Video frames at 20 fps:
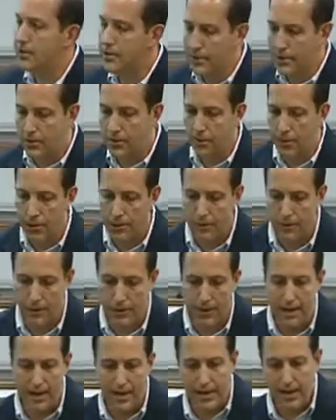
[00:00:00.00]
to the
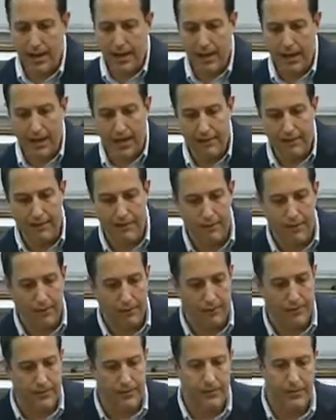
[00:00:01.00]
squadron, and I
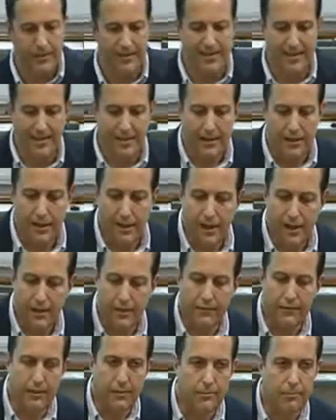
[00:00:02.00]
felt kind
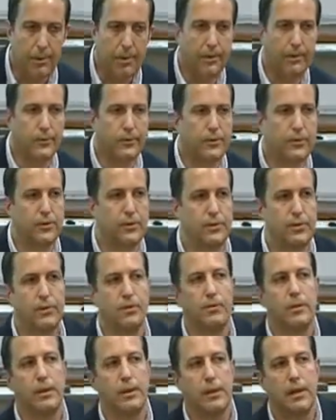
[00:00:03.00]
of compelled to
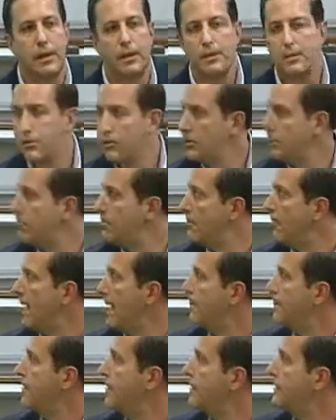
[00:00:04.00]
do it. And so you
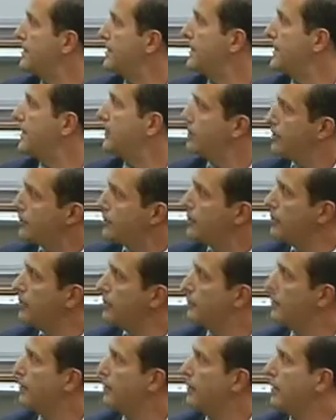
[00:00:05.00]
map this
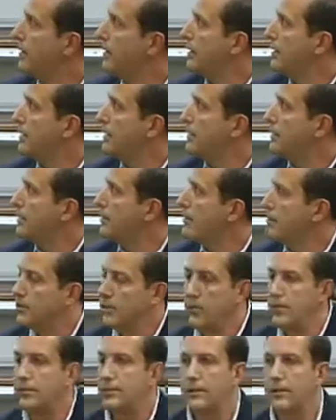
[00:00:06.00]
into your
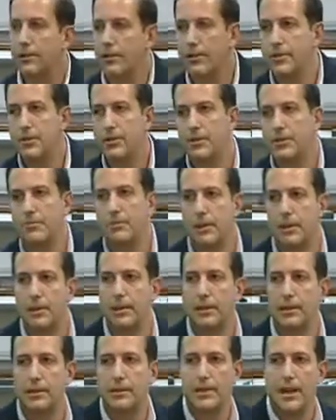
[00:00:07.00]
due diligence
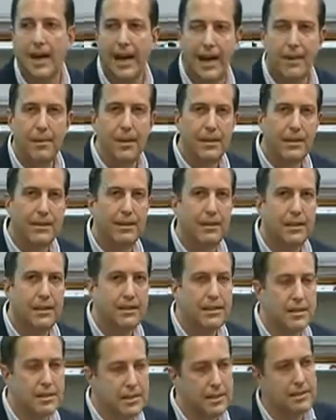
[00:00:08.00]
meetings. I mean, it
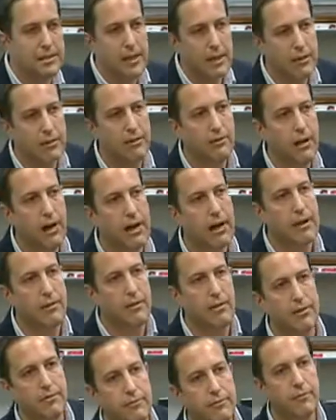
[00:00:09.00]
doesn't take a lot, I
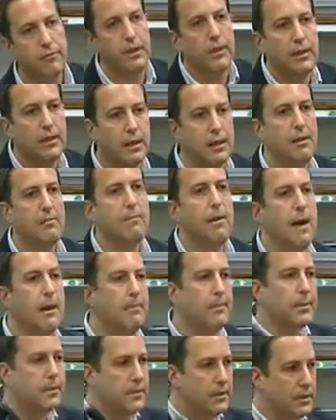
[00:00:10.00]
think, for me to kind of
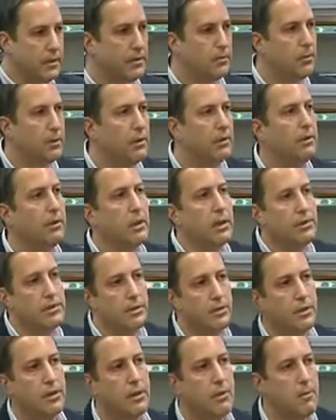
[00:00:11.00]
map this into where you guys
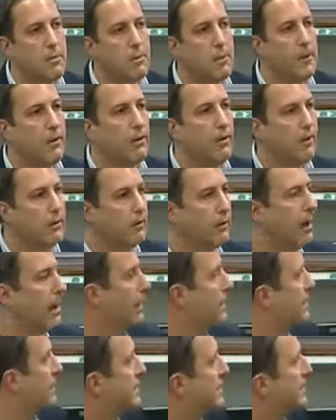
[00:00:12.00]
are going. There are a
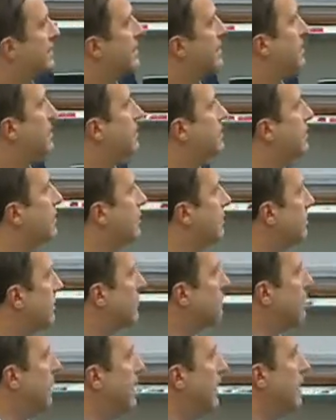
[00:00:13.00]
lot of decisions that are going to be
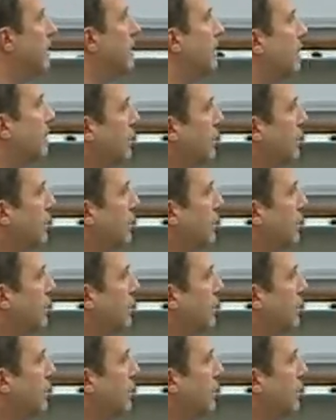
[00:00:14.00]
made